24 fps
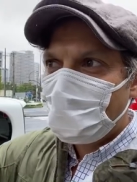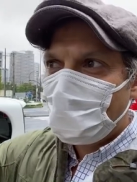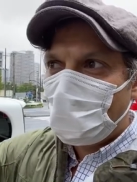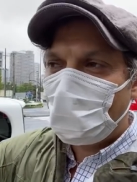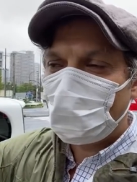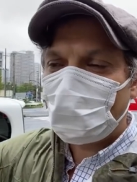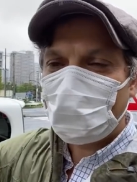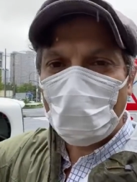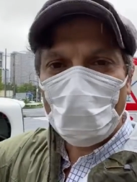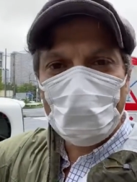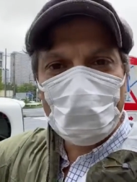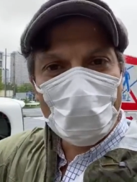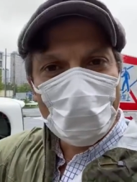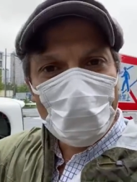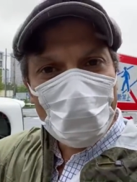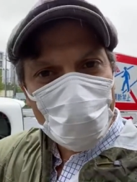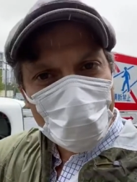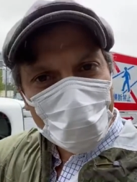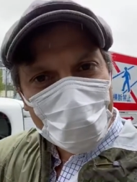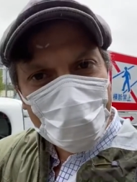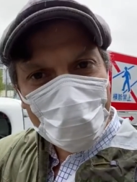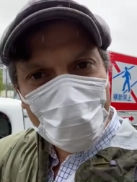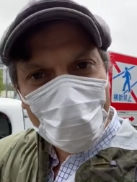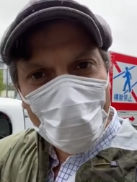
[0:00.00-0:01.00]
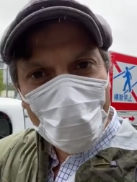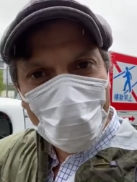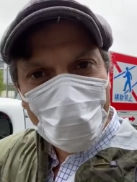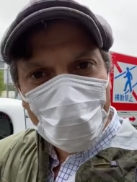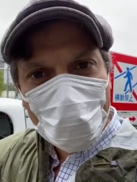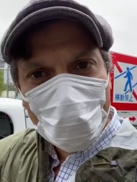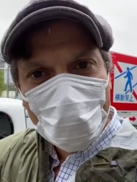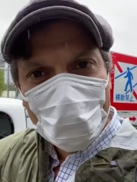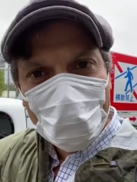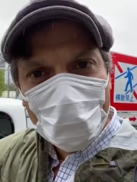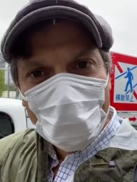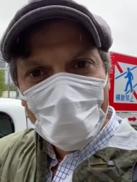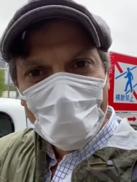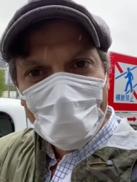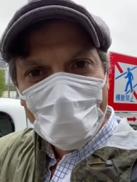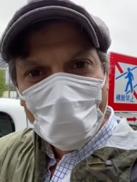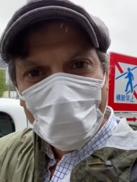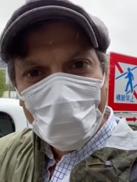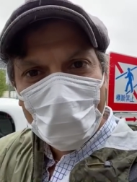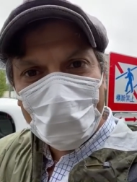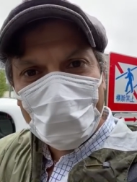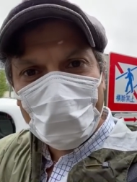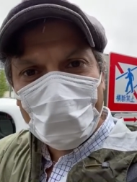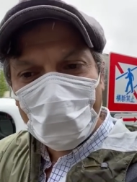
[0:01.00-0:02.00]
I come to pick it up,
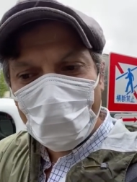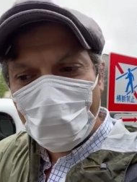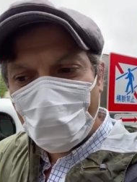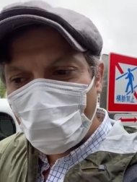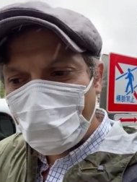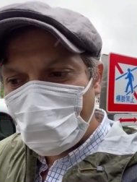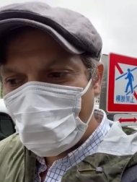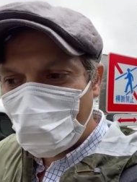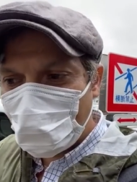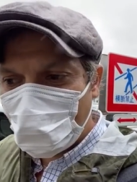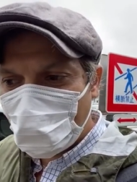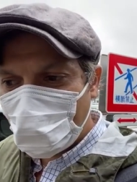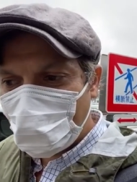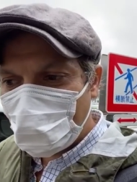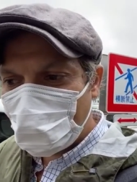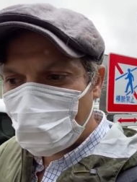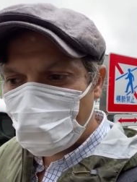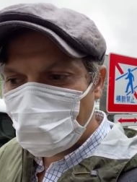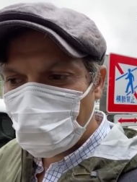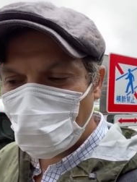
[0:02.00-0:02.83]
and then